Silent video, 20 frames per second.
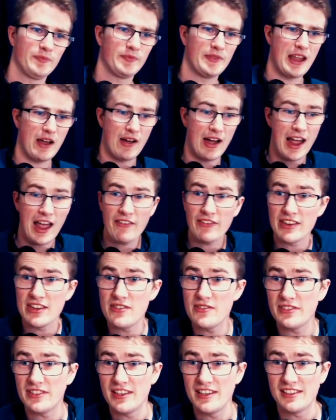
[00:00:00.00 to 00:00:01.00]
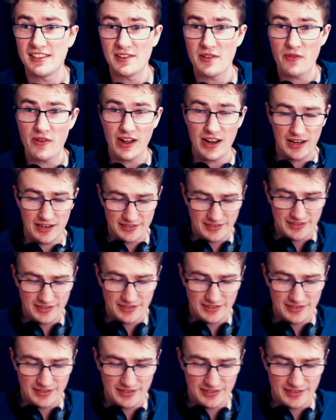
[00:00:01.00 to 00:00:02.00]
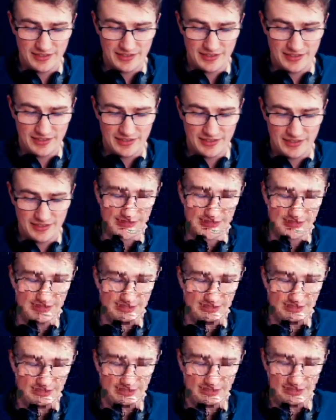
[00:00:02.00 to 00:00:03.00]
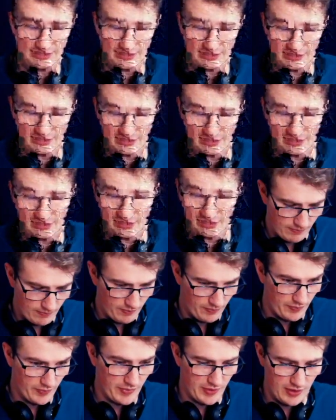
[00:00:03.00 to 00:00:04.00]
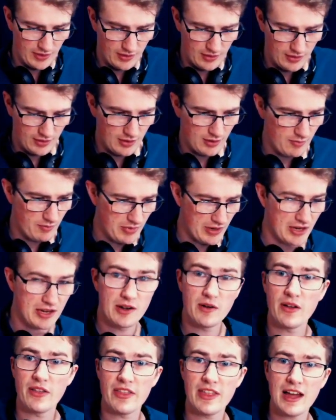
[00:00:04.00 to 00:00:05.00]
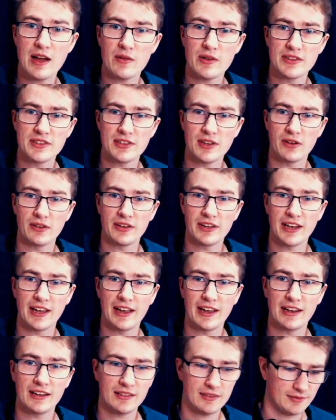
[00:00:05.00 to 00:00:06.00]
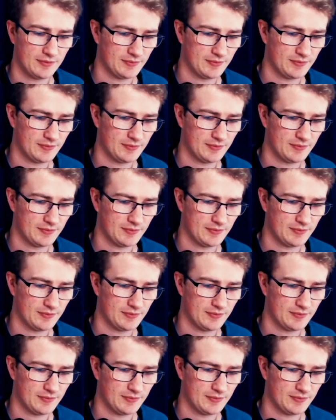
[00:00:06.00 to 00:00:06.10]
Now, I haven't used these in a while, so it's a bit dry. But you know what? That one's okay.